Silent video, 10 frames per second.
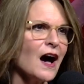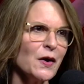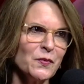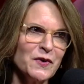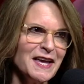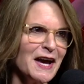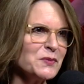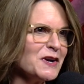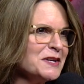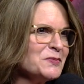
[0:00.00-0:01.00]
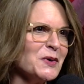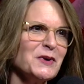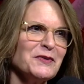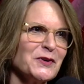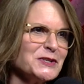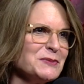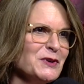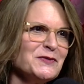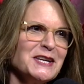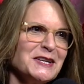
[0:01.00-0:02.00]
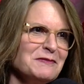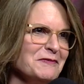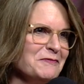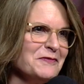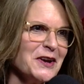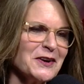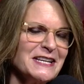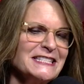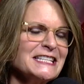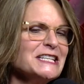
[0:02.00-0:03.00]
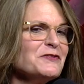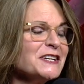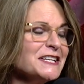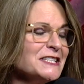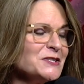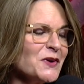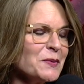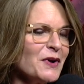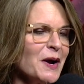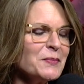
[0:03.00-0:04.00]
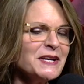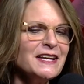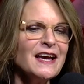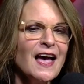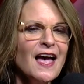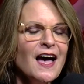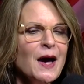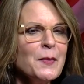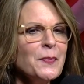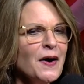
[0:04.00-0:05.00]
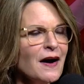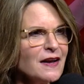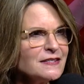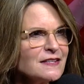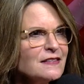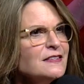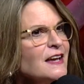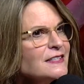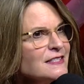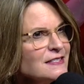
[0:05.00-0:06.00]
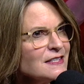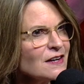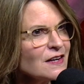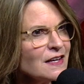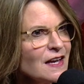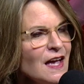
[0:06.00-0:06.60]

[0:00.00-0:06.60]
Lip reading: We had one when we first moved in, very significant to our property, but necessary.